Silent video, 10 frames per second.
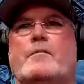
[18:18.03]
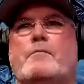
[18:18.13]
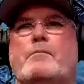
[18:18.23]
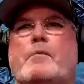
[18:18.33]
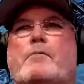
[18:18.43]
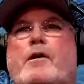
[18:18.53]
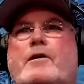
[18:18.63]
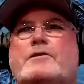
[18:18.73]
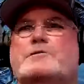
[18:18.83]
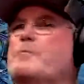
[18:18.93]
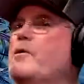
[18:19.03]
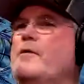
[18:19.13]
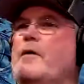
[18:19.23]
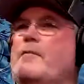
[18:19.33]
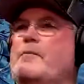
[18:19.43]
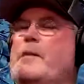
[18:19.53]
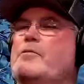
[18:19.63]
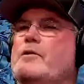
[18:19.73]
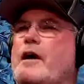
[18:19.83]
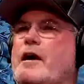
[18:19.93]
But Mark is a
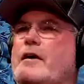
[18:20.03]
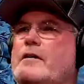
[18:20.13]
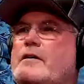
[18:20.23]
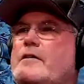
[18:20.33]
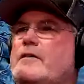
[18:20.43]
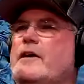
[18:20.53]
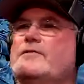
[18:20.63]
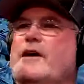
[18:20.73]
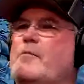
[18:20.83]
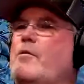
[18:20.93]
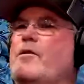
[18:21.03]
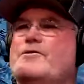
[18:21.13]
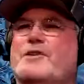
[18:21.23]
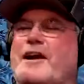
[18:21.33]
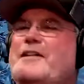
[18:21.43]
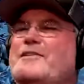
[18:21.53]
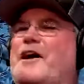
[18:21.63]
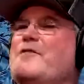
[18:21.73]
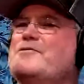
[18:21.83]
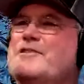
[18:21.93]
people guy. He's got more he
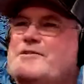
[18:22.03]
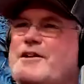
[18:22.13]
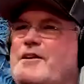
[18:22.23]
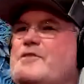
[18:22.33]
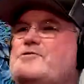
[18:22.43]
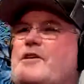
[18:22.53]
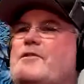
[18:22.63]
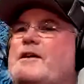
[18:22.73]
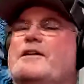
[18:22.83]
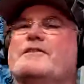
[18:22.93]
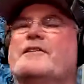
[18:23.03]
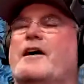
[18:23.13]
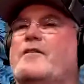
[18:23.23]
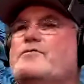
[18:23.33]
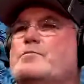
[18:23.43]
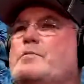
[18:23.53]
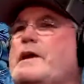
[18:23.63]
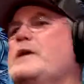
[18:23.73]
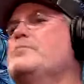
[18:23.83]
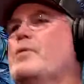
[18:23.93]
loves to tell a joke. He loves
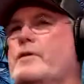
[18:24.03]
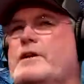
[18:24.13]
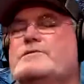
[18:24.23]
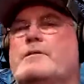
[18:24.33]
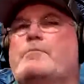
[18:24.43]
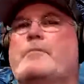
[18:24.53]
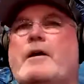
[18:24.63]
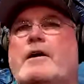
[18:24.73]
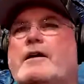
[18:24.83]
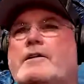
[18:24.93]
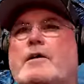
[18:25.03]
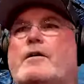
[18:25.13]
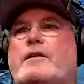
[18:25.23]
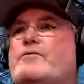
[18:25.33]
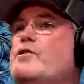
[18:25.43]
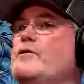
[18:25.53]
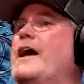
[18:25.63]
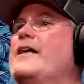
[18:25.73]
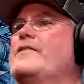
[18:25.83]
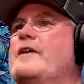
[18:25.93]
people. He's and if you're
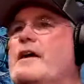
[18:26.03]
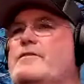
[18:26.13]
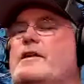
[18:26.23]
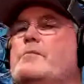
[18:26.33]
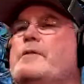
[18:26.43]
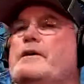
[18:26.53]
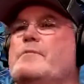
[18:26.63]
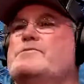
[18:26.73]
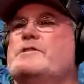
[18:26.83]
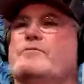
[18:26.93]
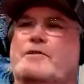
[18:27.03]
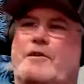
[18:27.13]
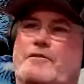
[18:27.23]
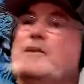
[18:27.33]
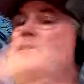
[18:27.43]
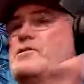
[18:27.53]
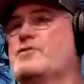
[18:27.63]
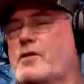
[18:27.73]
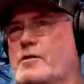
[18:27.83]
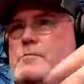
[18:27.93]
not that, then it becomes difficult. And then the
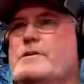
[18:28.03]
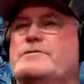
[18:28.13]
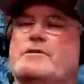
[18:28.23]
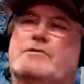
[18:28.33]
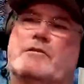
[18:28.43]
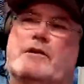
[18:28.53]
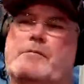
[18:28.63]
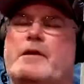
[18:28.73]
charter business, you know what I mean?